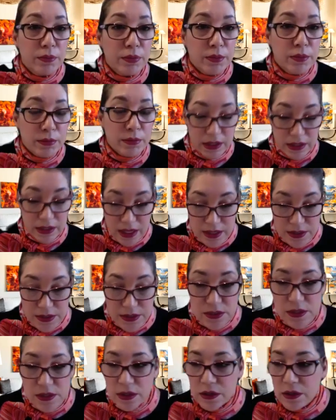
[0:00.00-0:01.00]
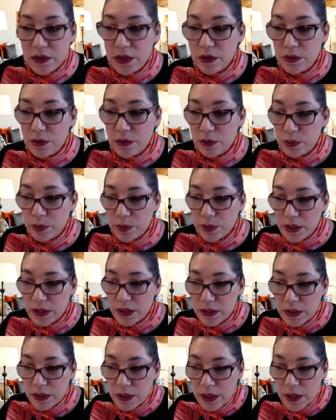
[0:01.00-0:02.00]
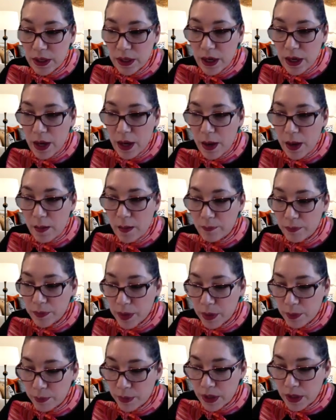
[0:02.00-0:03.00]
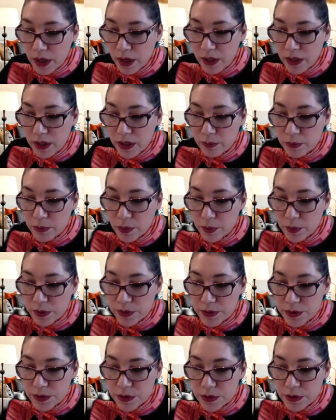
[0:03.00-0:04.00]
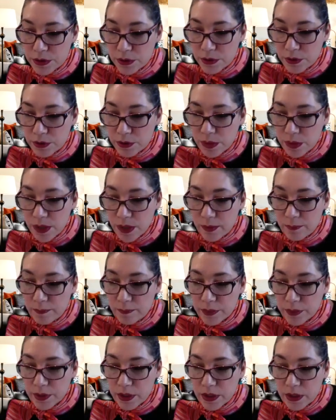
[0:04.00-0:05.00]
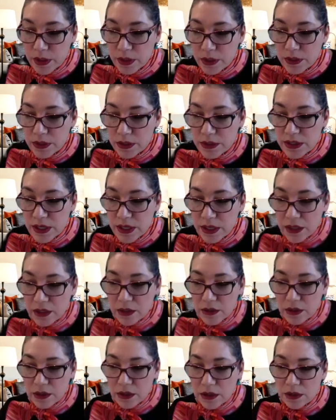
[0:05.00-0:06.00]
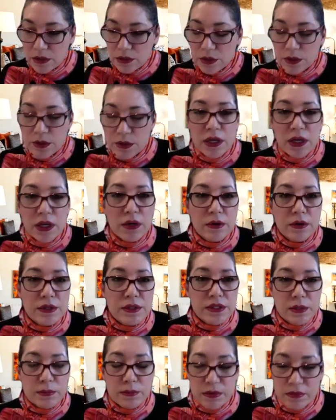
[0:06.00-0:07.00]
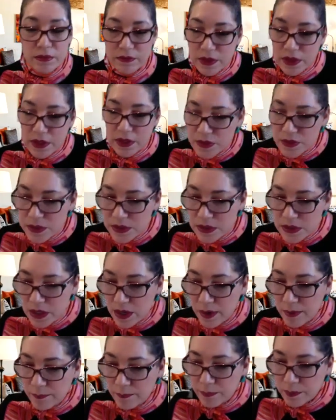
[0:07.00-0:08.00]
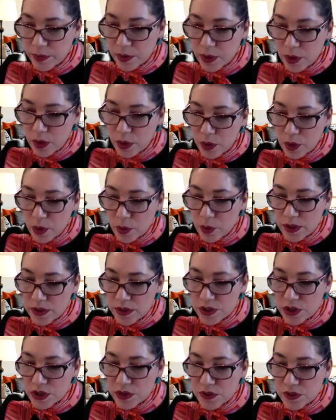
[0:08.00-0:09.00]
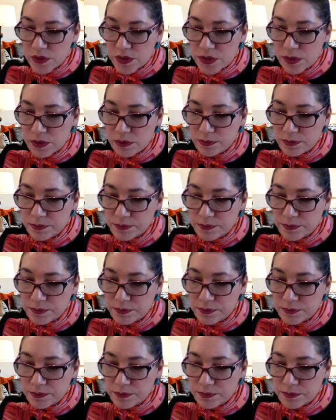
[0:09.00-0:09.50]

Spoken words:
put my glasses on here to read, but I am going to take a look here at some of these questions.